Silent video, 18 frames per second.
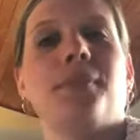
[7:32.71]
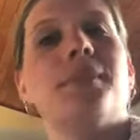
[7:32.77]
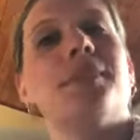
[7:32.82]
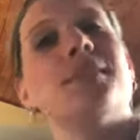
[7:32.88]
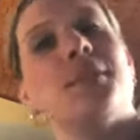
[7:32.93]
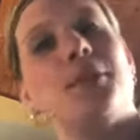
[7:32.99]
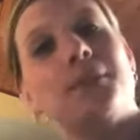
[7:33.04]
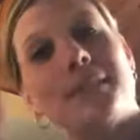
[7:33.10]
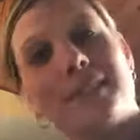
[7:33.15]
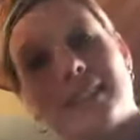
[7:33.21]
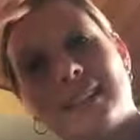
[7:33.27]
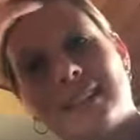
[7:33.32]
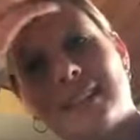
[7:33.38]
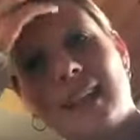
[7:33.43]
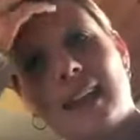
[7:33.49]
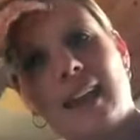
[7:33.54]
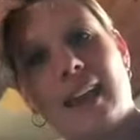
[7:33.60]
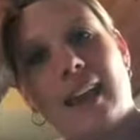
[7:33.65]
So
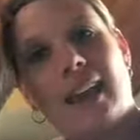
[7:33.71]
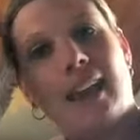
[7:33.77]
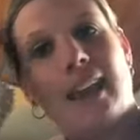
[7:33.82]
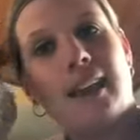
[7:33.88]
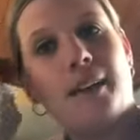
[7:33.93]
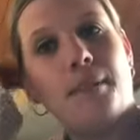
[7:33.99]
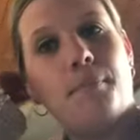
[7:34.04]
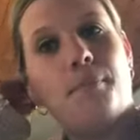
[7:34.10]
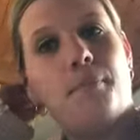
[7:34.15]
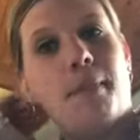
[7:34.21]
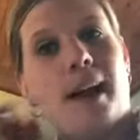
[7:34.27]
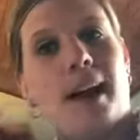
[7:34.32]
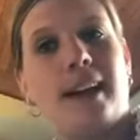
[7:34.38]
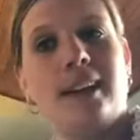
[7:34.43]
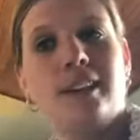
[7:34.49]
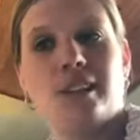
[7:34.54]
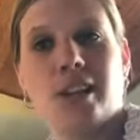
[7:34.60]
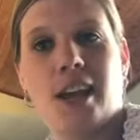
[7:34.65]
today
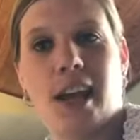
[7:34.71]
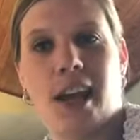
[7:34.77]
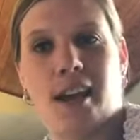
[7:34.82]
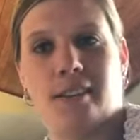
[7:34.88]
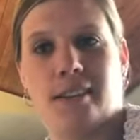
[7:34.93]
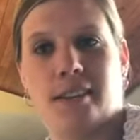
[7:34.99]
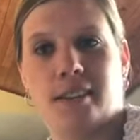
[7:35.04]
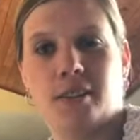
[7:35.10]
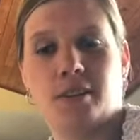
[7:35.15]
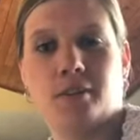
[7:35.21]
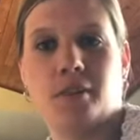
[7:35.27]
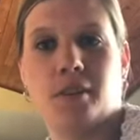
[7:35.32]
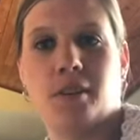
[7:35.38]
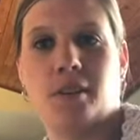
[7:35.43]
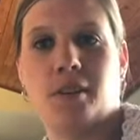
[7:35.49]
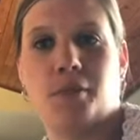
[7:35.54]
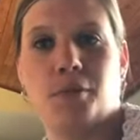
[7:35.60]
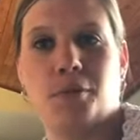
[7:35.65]
my challenge for
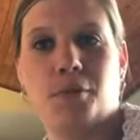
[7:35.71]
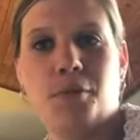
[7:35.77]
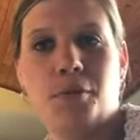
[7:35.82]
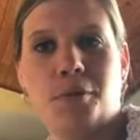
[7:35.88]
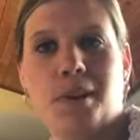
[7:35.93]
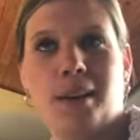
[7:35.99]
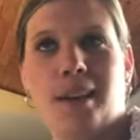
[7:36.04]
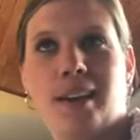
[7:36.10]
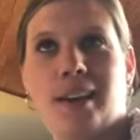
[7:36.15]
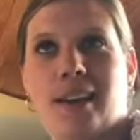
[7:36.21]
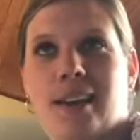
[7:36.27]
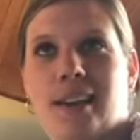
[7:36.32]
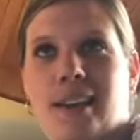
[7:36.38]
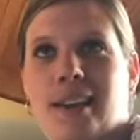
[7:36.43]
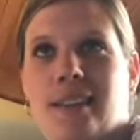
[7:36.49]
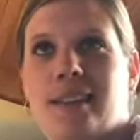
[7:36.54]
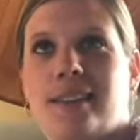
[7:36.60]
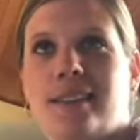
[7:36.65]
you
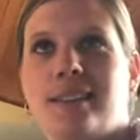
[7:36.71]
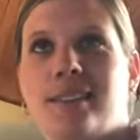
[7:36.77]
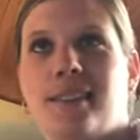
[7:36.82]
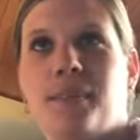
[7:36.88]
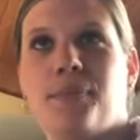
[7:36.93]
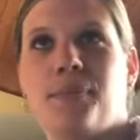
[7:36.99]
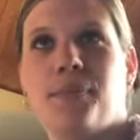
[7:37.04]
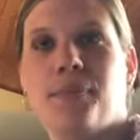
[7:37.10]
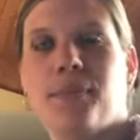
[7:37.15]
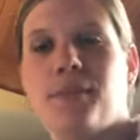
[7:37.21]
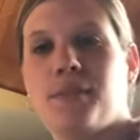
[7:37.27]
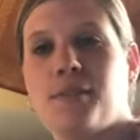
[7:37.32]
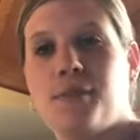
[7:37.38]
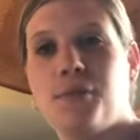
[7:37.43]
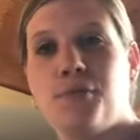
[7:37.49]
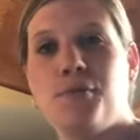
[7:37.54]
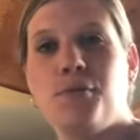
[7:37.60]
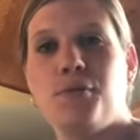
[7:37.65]
is
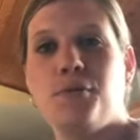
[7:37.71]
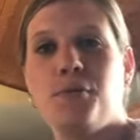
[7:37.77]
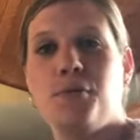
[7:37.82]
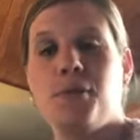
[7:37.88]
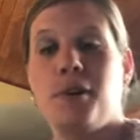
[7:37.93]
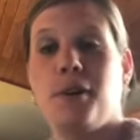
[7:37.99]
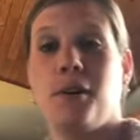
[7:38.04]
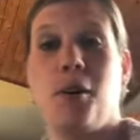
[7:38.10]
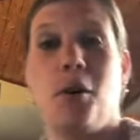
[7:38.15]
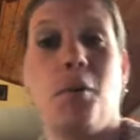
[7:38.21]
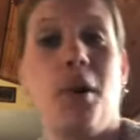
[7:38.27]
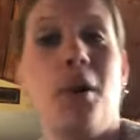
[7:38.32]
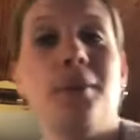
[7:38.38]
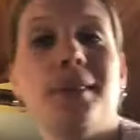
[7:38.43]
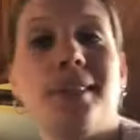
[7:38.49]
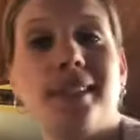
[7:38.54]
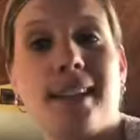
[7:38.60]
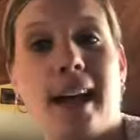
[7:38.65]
to go
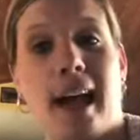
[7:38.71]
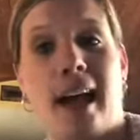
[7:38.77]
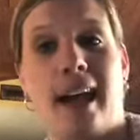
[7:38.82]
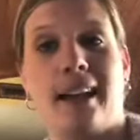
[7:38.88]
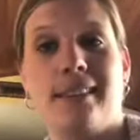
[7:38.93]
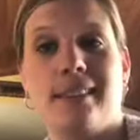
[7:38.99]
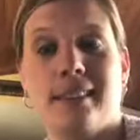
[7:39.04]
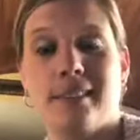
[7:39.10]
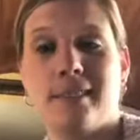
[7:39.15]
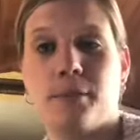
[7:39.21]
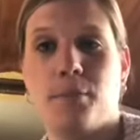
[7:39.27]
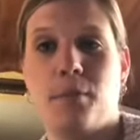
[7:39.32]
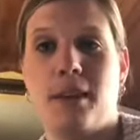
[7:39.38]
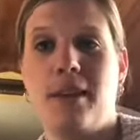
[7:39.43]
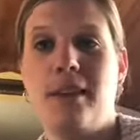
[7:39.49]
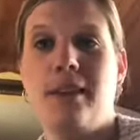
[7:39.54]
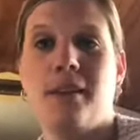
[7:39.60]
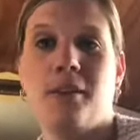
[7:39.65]
outside this
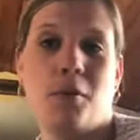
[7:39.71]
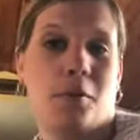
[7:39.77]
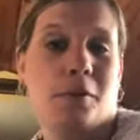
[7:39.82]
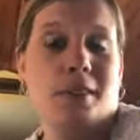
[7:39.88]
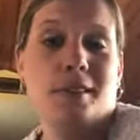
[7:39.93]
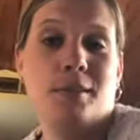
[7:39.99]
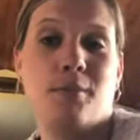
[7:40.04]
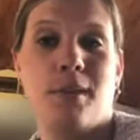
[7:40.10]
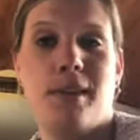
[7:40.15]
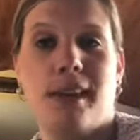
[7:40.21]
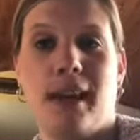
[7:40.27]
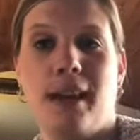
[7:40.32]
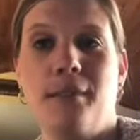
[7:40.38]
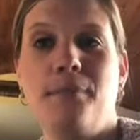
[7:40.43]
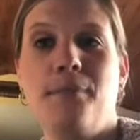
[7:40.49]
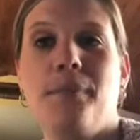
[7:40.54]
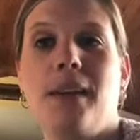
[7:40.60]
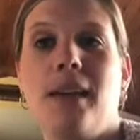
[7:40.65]
week or this
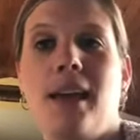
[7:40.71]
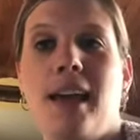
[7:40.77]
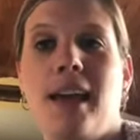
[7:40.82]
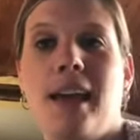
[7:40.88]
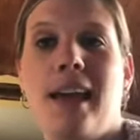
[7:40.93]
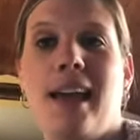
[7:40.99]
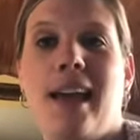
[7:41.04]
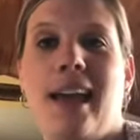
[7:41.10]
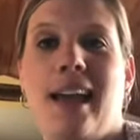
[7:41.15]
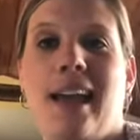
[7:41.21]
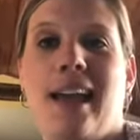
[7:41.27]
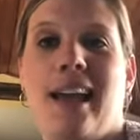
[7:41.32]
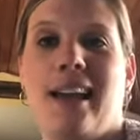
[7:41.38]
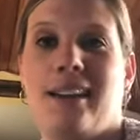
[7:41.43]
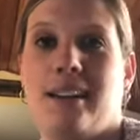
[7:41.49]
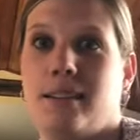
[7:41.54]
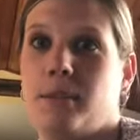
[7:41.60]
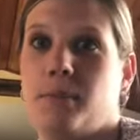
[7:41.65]
weekend,
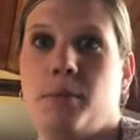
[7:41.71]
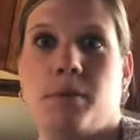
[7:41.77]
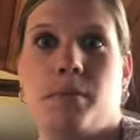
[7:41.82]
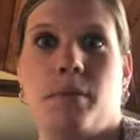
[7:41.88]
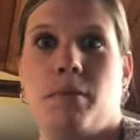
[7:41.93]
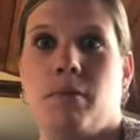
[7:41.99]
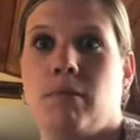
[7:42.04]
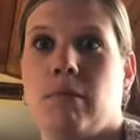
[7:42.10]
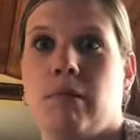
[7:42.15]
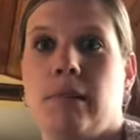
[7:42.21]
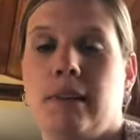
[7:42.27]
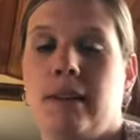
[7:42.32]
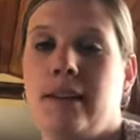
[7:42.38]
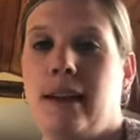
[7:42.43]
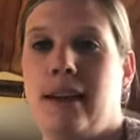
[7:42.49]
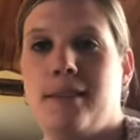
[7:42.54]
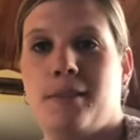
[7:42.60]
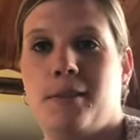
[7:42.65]
and it's supposed to be really
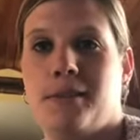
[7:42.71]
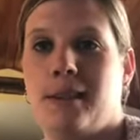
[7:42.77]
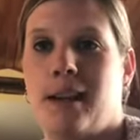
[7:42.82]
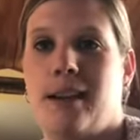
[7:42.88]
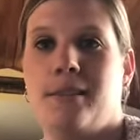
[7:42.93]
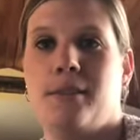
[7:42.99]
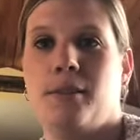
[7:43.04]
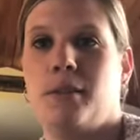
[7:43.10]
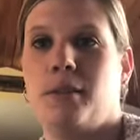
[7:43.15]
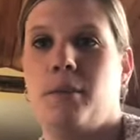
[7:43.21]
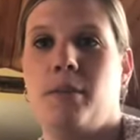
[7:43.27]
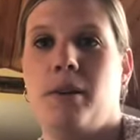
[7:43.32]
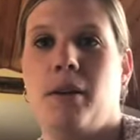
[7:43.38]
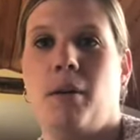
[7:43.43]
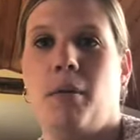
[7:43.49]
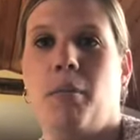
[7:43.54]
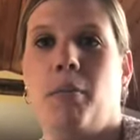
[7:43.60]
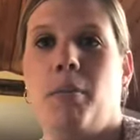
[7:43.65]
nice outside, so it'll be
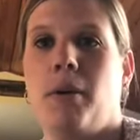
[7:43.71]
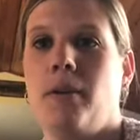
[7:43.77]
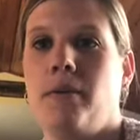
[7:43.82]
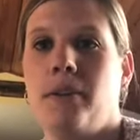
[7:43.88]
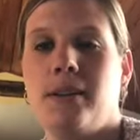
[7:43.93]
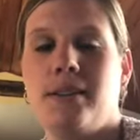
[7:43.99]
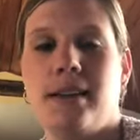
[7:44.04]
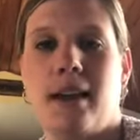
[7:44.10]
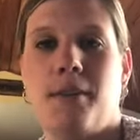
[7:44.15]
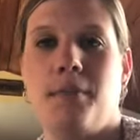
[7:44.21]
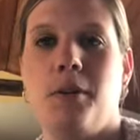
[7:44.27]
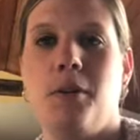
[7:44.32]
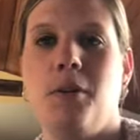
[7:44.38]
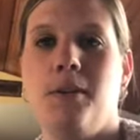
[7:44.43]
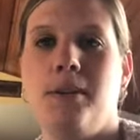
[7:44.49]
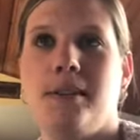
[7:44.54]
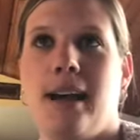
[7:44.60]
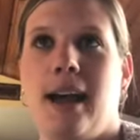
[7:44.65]
a perfect time to
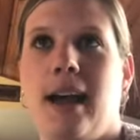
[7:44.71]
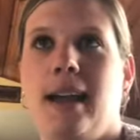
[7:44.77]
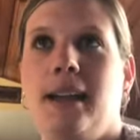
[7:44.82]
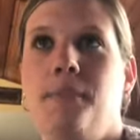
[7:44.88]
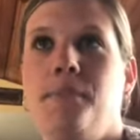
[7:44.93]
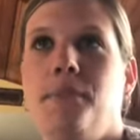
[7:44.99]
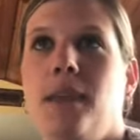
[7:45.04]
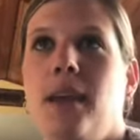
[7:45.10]
go outside.